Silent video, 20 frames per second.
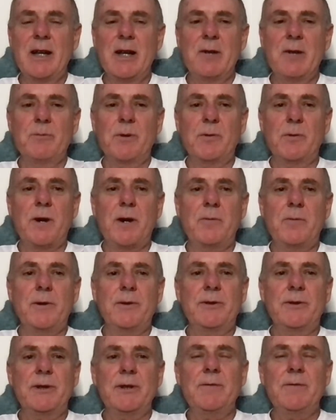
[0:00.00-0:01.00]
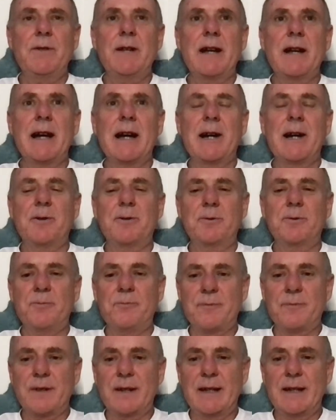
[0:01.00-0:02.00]
But what we'll do now
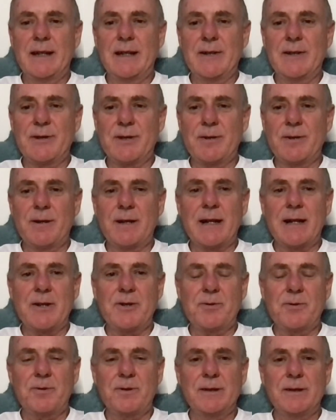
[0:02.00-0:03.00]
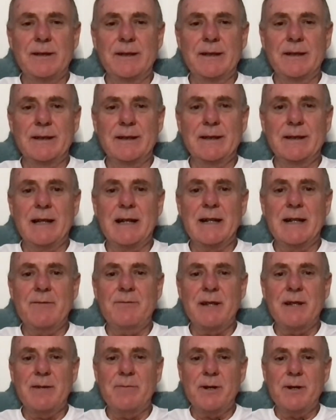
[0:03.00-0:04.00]
is do an actual
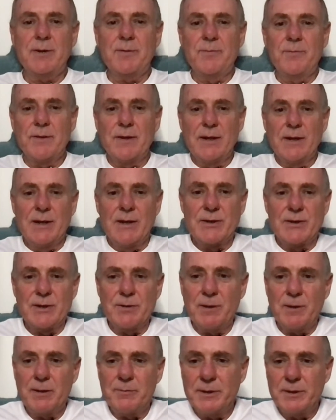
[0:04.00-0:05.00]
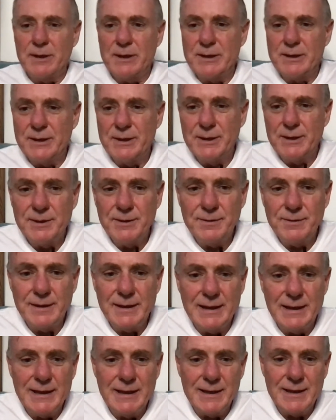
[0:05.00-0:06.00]
live demo. So what I'm going to do
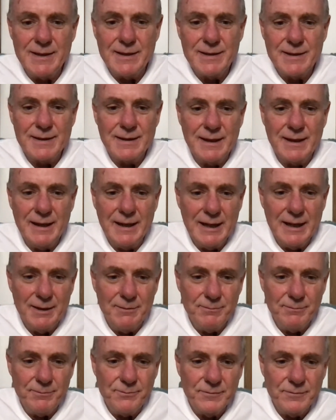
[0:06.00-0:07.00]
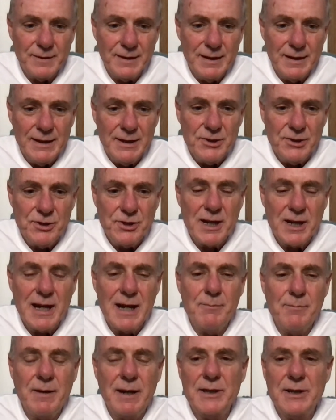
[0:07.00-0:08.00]
is
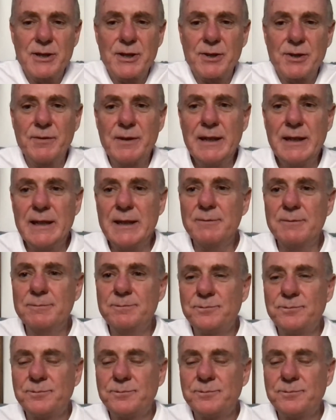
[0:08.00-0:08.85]
share my screen.